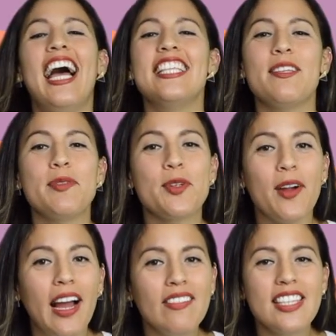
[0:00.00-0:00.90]
and
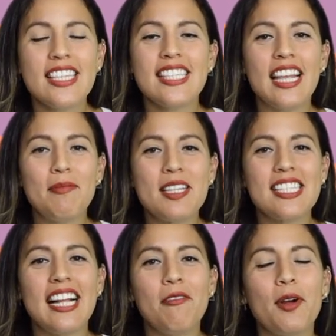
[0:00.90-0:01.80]
subscribe to the
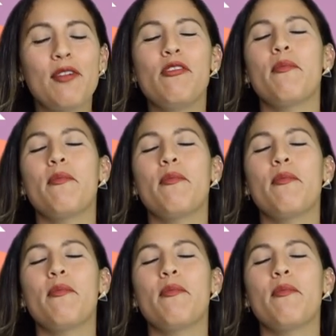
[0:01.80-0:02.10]
STEMinist Network for